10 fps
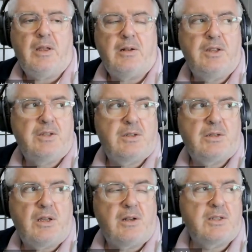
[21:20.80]
And that leads
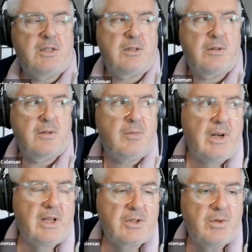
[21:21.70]
us on nicely to
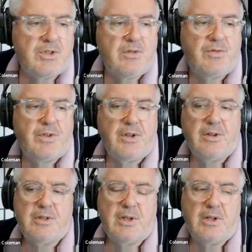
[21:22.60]
my last question for
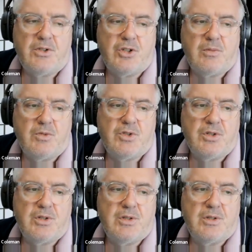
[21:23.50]
you today, Gene,
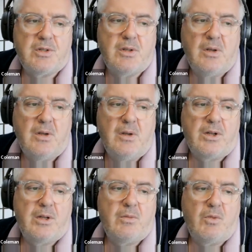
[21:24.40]
which is,
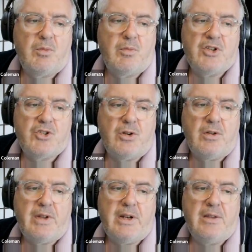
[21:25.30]
what can one
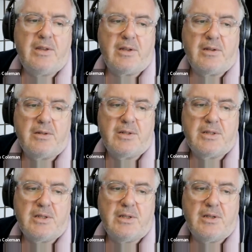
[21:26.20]
measure, if anything,
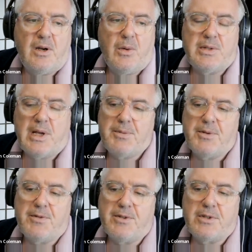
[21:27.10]
to see how
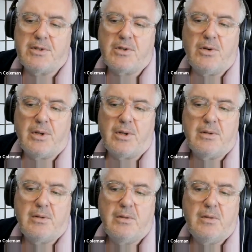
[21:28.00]
adaptiveness is
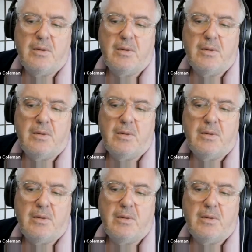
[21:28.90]
going?